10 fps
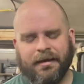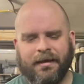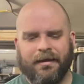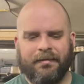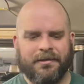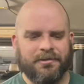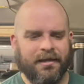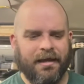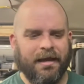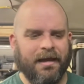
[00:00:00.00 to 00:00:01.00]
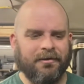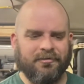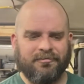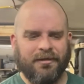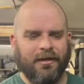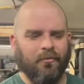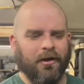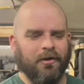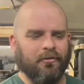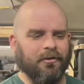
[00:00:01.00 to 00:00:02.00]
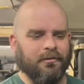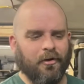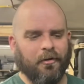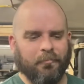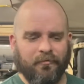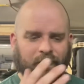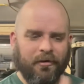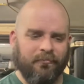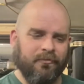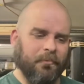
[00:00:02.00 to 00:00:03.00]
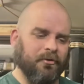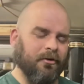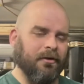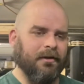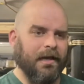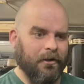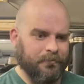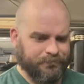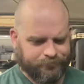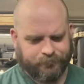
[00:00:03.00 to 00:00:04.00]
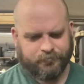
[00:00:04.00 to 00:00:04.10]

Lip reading: that you kind of had to see where you were going before you flipped your hood down.